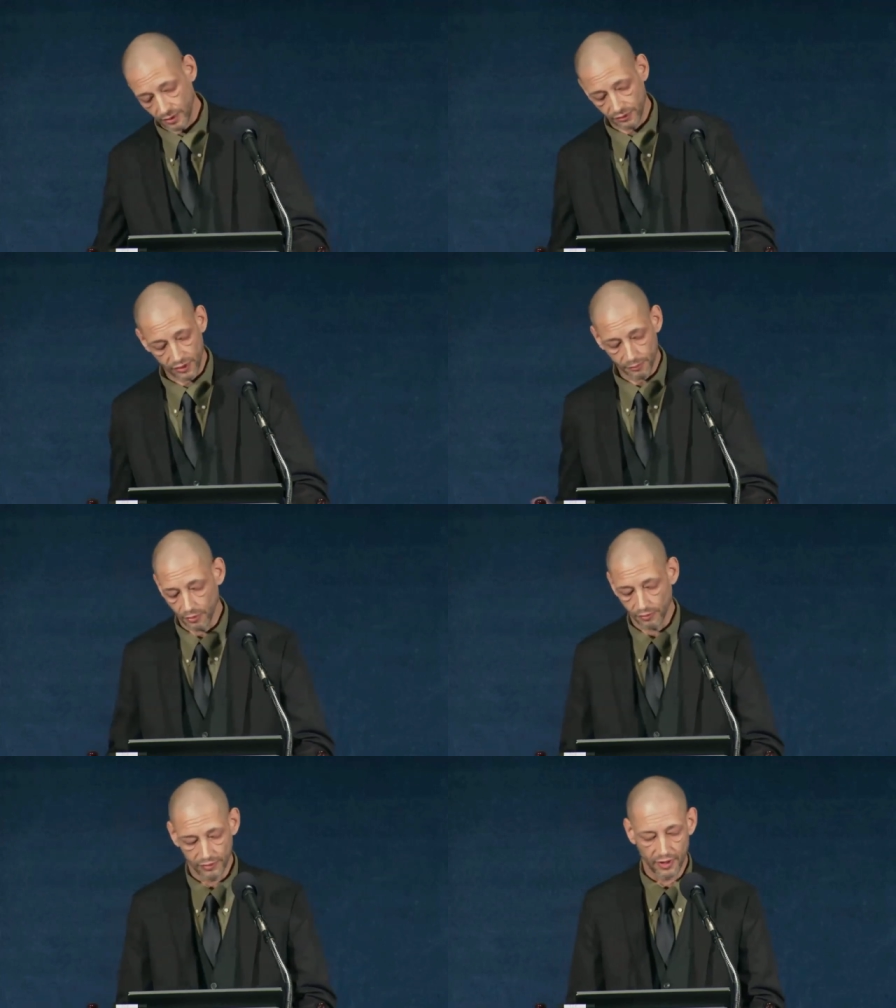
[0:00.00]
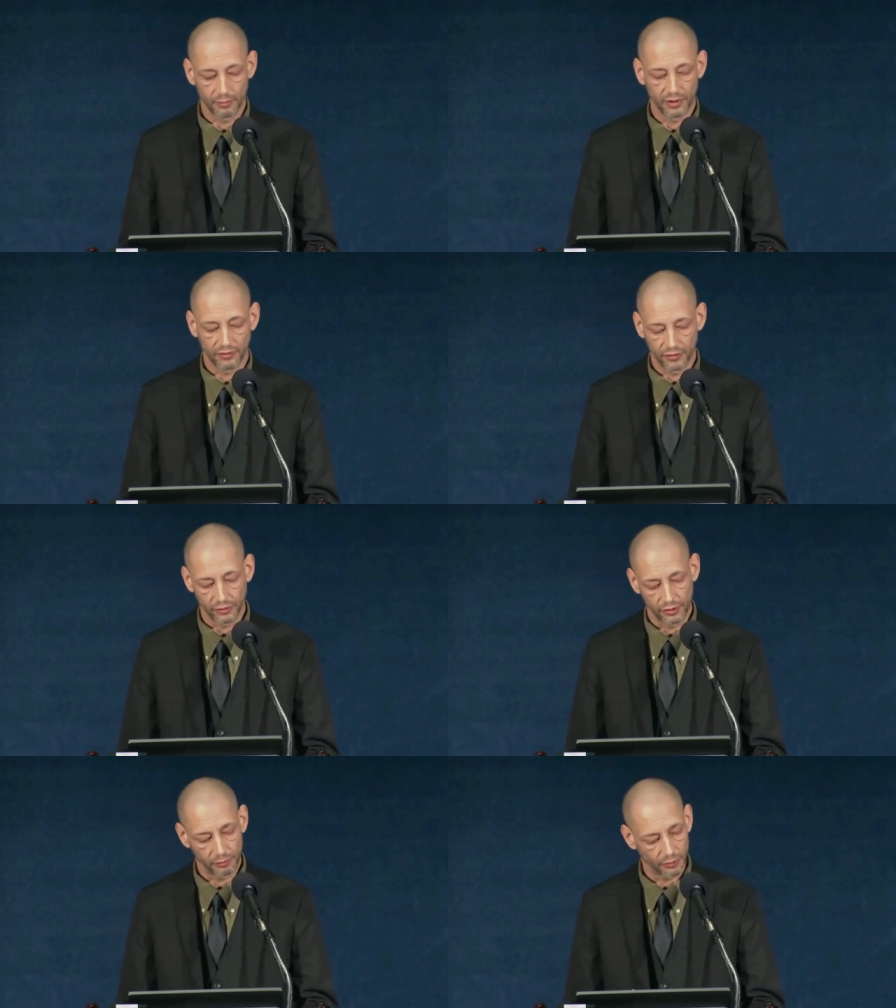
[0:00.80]
skipped over that, but I
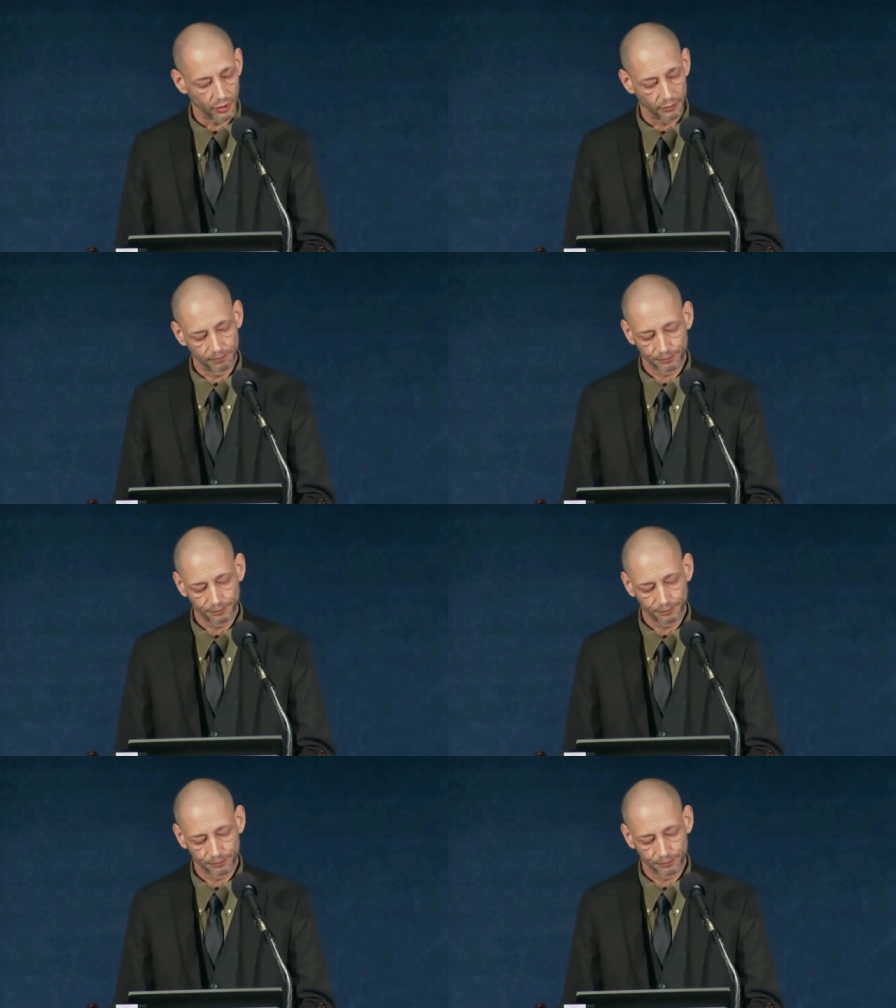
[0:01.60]
filled it in good.